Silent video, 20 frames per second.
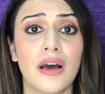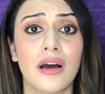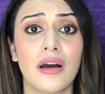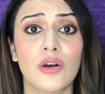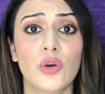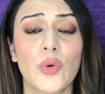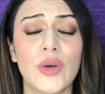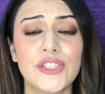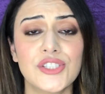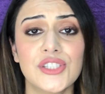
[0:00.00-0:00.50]

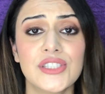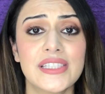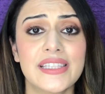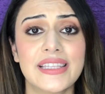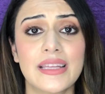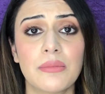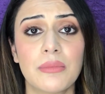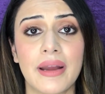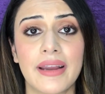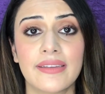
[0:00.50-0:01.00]
questions in
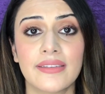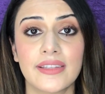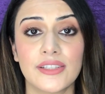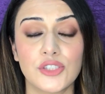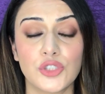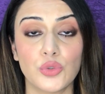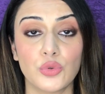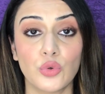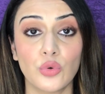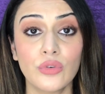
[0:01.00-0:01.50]
their mind
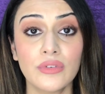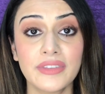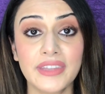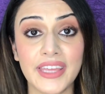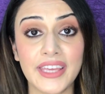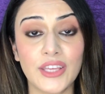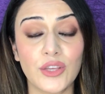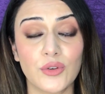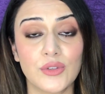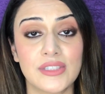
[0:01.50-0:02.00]
that you don't
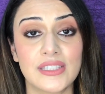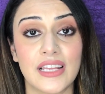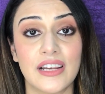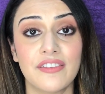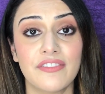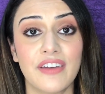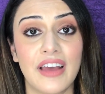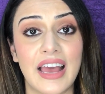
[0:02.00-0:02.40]
think yourself